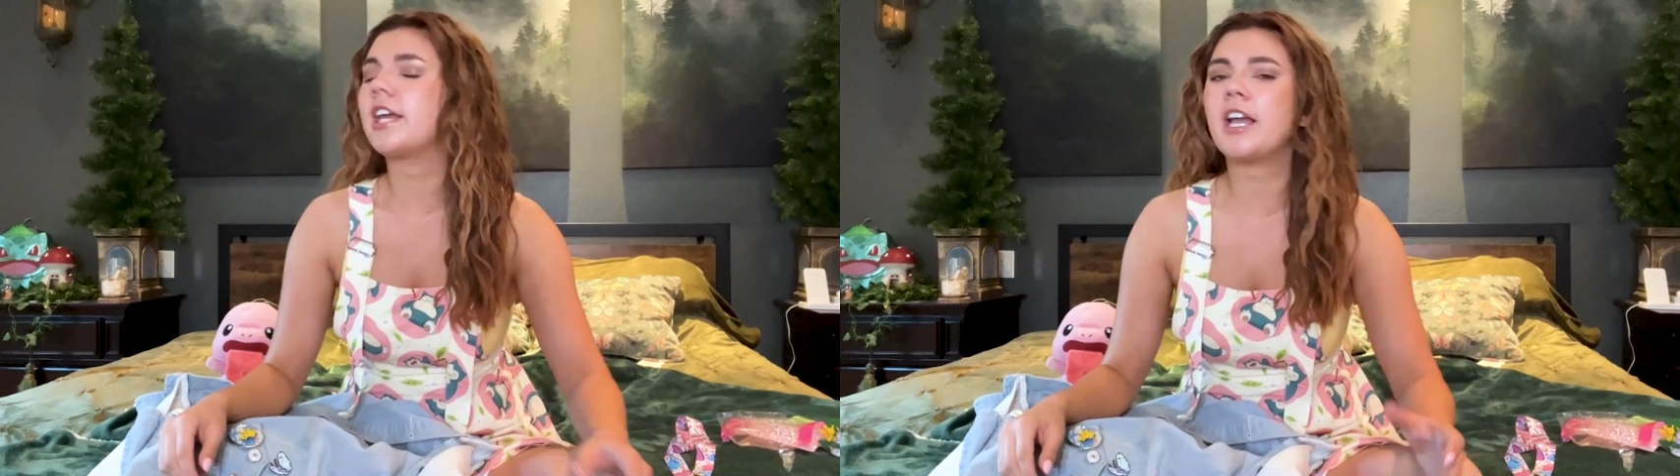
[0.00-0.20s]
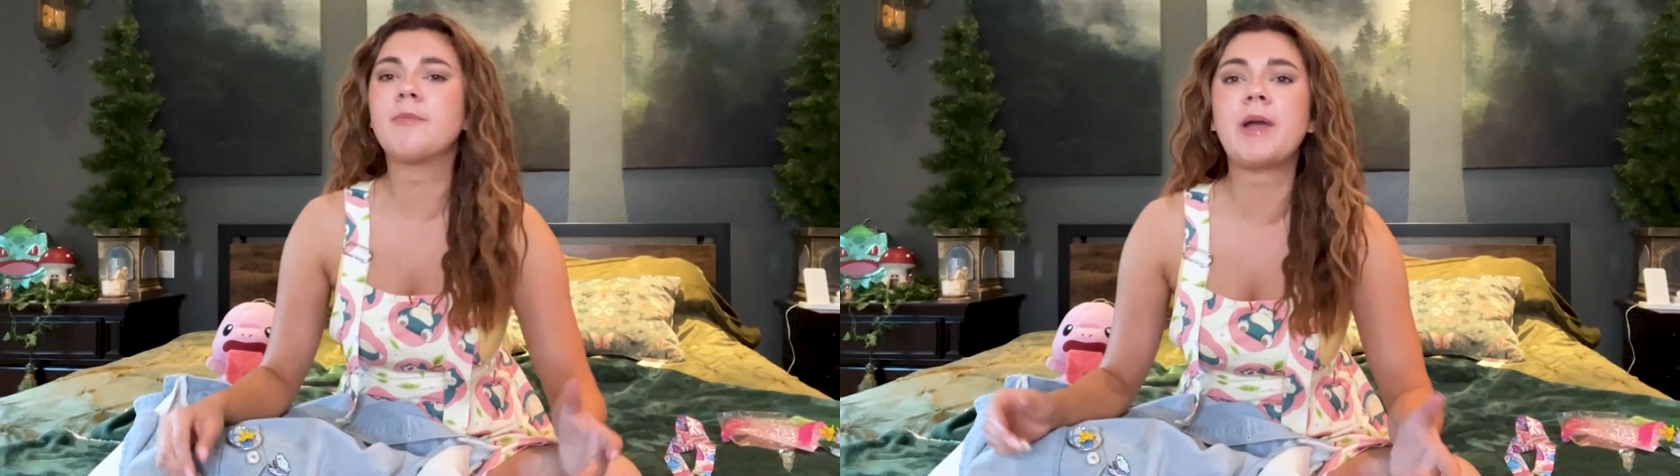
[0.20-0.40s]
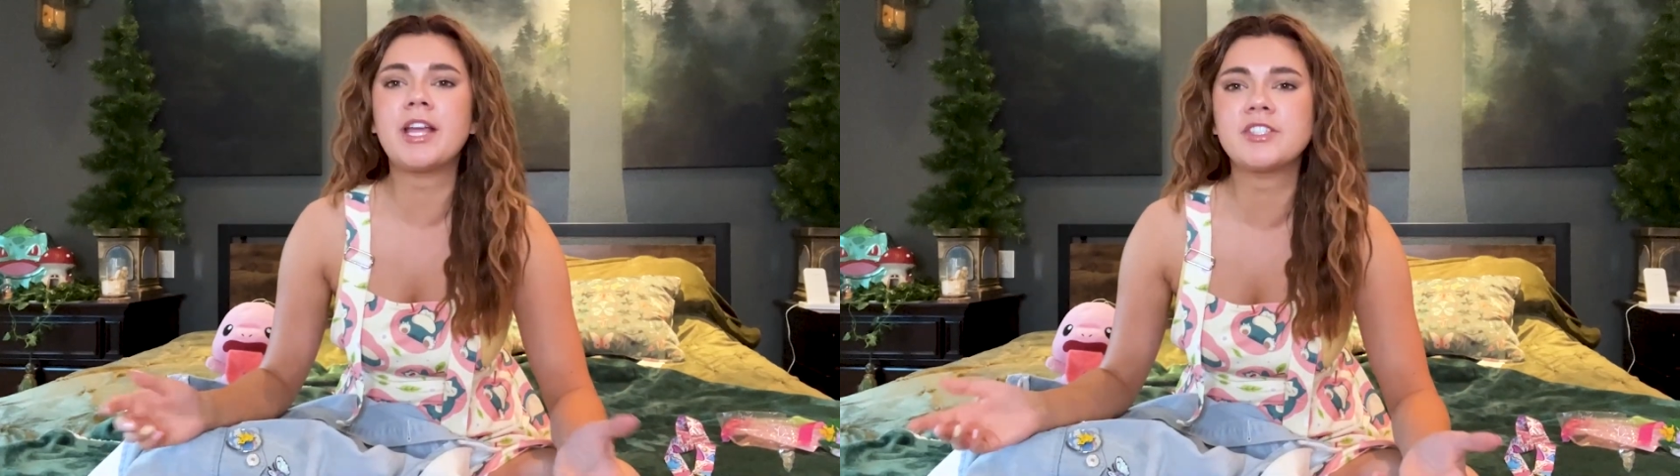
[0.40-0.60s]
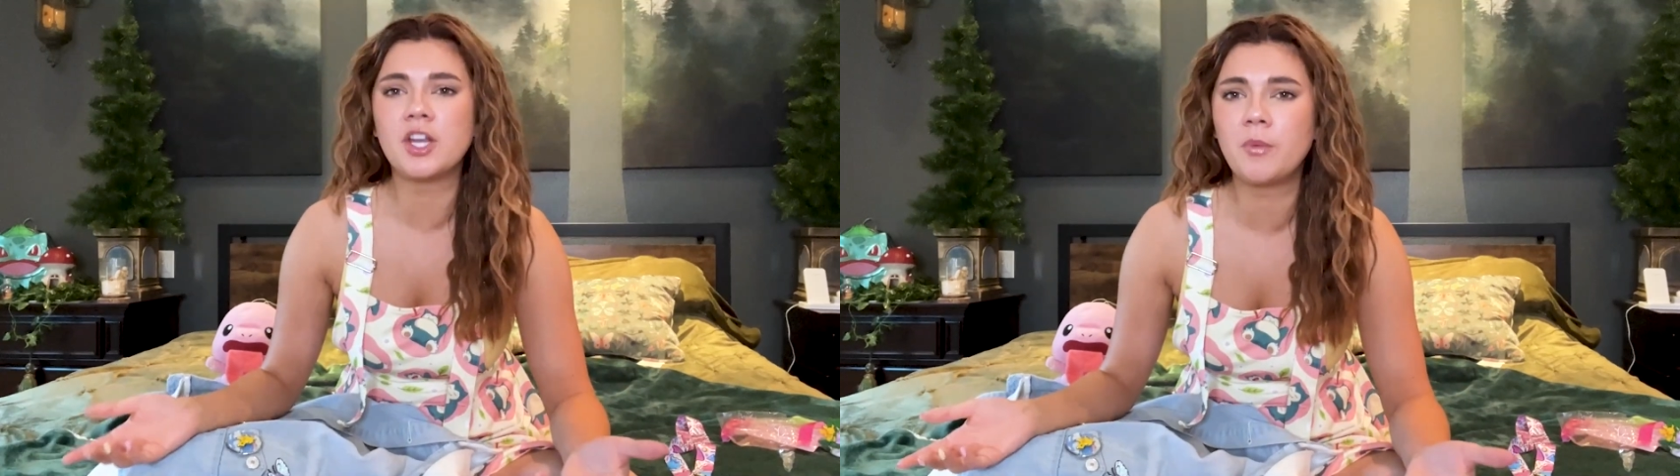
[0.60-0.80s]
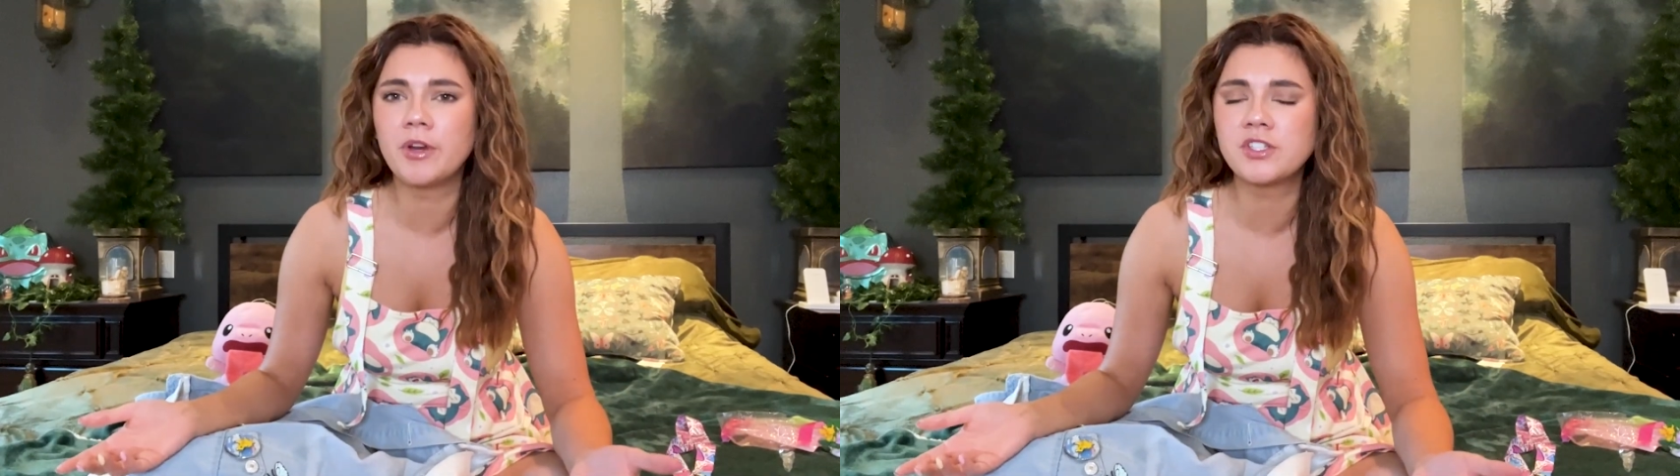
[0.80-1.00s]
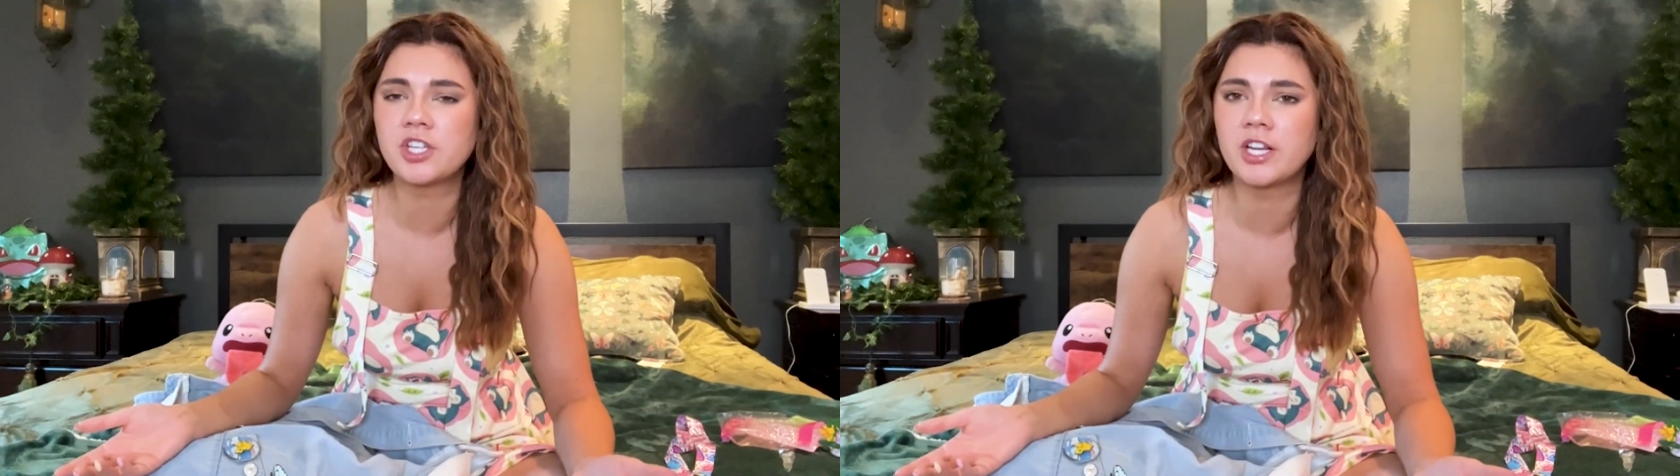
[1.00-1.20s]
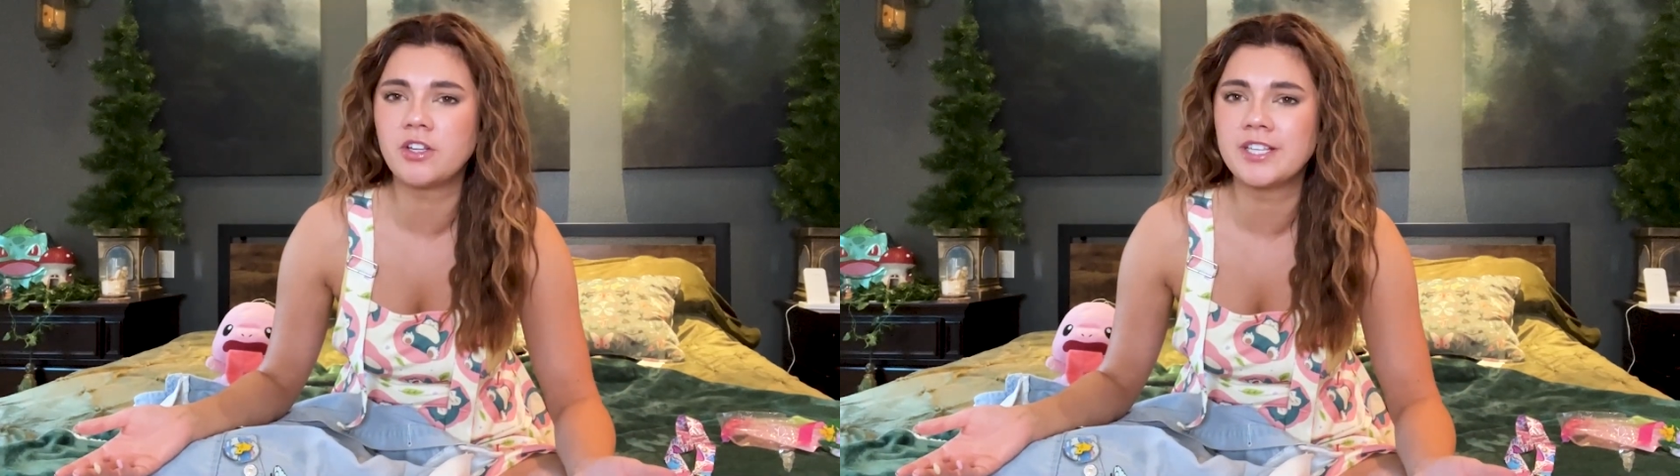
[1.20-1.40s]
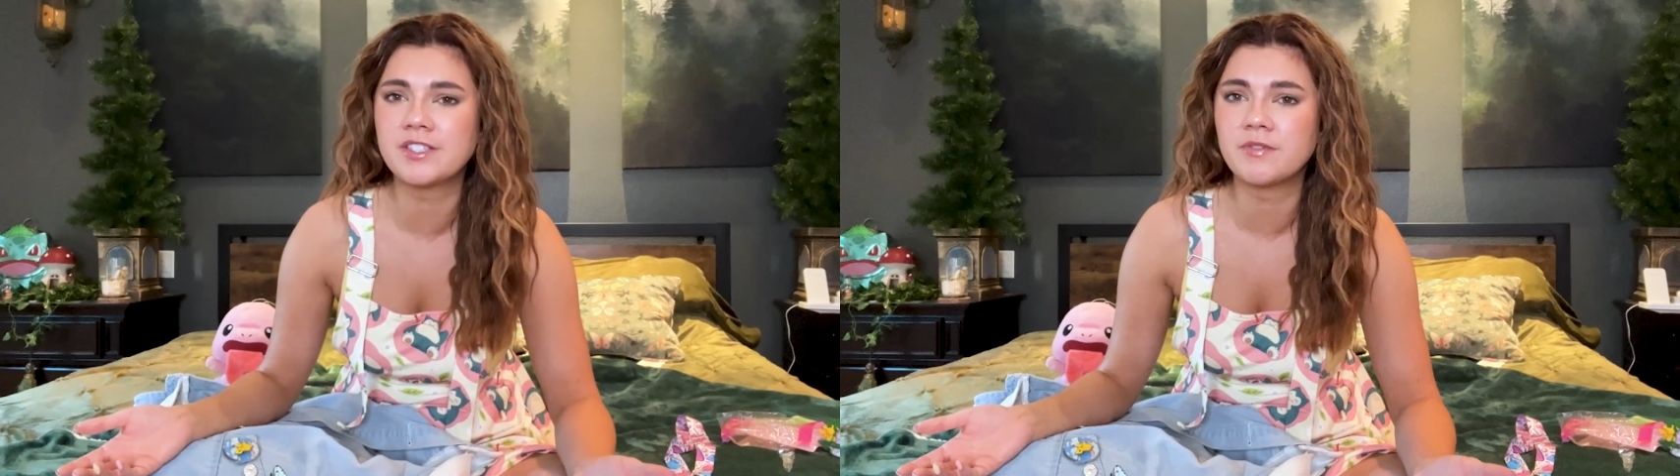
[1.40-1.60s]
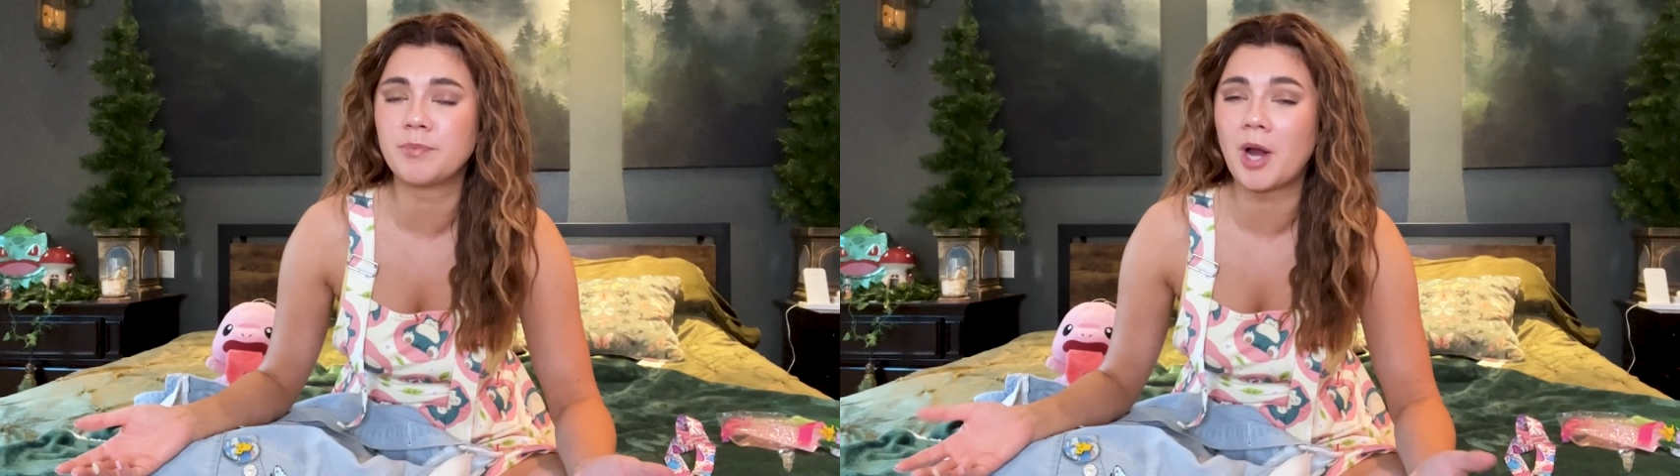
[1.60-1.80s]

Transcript: Like my Dare Wears channel has